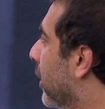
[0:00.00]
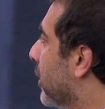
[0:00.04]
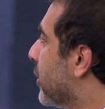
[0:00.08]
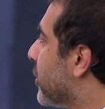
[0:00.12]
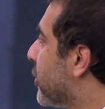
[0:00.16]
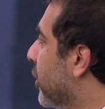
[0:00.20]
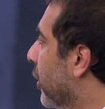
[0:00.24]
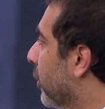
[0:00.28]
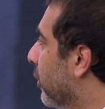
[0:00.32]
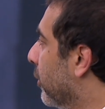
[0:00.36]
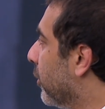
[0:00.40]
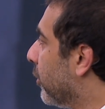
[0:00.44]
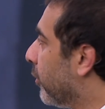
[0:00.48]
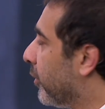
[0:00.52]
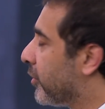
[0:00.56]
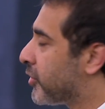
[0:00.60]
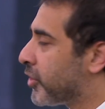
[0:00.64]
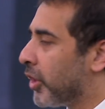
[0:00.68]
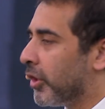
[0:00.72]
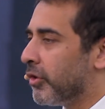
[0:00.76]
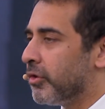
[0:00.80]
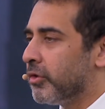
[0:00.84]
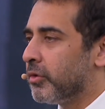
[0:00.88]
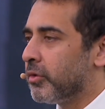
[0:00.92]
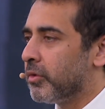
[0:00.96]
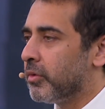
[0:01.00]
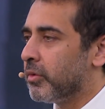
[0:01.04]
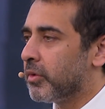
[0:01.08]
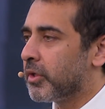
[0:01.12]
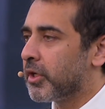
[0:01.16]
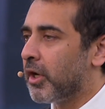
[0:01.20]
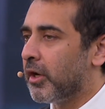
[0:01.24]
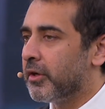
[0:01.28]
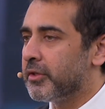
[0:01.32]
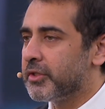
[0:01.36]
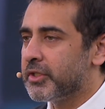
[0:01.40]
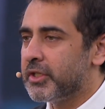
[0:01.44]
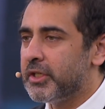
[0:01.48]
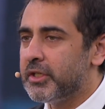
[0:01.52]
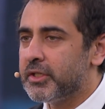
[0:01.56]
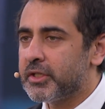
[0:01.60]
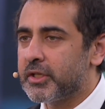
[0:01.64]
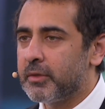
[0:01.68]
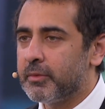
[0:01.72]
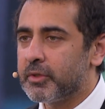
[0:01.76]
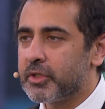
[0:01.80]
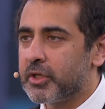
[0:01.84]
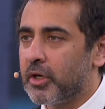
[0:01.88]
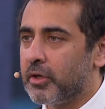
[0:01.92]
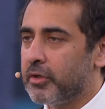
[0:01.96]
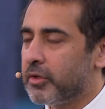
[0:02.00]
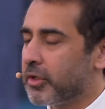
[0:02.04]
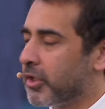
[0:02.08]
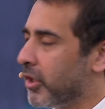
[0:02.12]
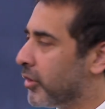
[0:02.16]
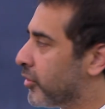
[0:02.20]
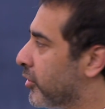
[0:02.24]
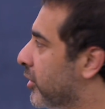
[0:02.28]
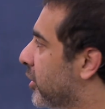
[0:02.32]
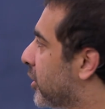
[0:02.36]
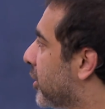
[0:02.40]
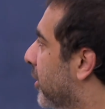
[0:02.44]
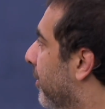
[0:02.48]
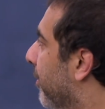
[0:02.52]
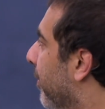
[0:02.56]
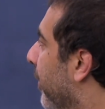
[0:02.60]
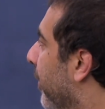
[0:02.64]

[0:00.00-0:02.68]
So we start new currencies, can we start new countries?